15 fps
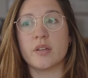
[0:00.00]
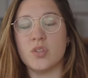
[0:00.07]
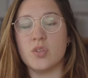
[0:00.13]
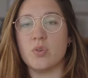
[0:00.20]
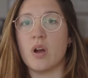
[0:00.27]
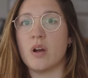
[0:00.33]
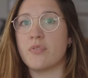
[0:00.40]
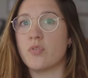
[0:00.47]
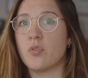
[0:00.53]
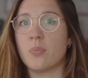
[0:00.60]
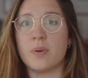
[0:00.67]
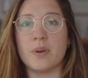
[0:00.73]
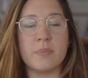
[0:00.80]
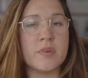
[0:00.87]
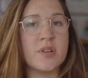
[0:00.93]
You have
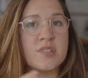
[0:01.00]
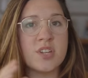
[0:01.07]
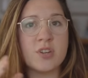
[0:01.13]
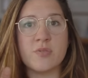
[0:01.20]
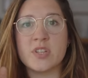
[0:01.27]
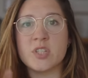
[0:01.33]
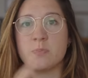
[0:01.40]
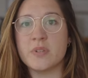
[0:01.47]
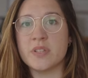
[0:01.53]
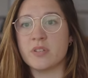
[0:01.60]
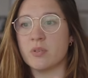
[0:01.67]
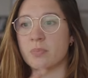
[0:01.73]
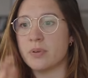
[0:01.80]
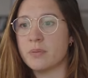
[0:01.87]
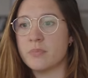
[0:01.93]
complementary, split
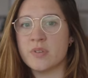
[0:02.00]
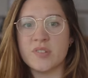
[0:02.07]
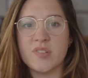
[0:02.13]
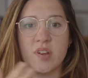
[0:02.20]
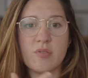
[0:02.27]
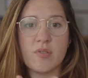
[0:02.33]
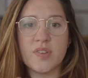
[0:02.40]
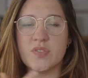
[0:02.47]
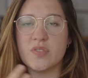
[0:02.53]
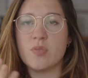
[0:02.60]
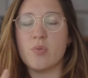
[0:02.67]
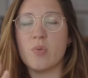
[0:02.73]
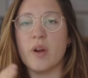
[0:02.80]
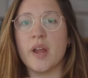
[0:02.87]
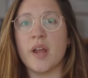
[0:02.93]
complementary,
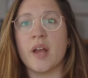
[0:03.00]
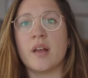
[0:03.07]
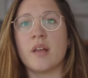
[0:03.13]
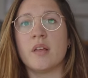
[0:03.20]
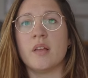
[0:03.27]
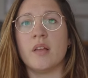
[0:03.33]
square.